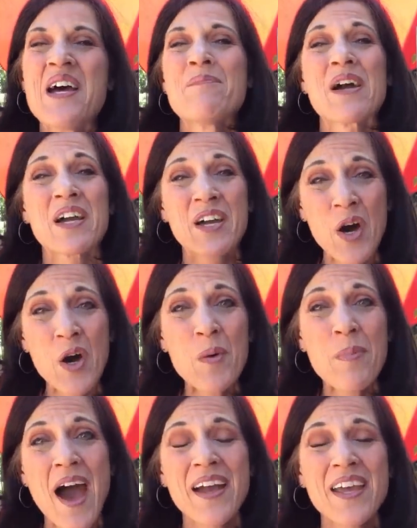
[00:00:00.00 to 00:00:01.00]
but go
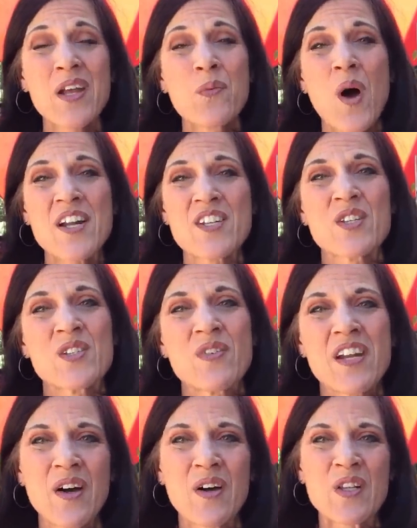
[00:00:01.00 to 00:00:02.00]
back and watch those
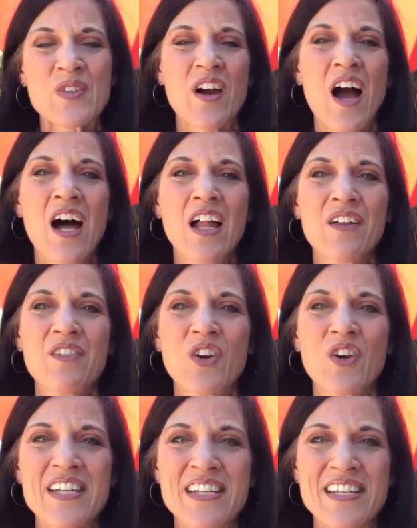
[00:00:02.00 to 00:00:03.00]
videos for all of the
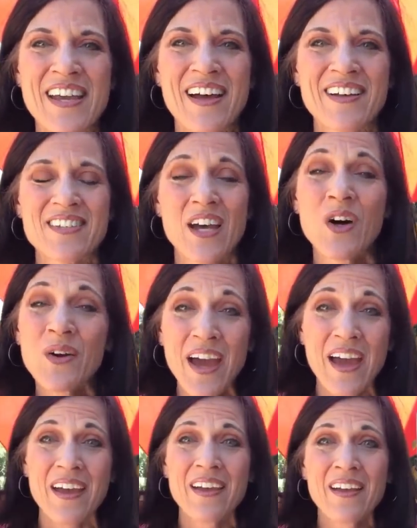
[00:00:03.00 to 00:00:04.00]
great details.
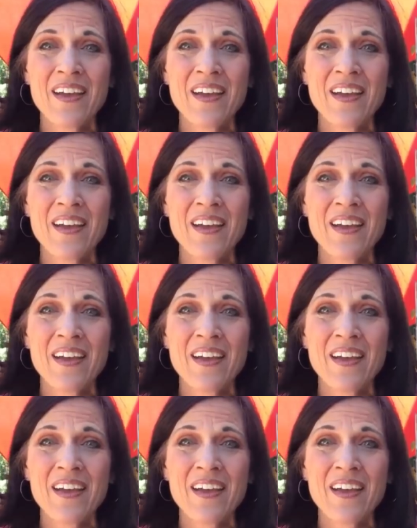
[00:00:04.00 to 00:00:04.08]
Okay.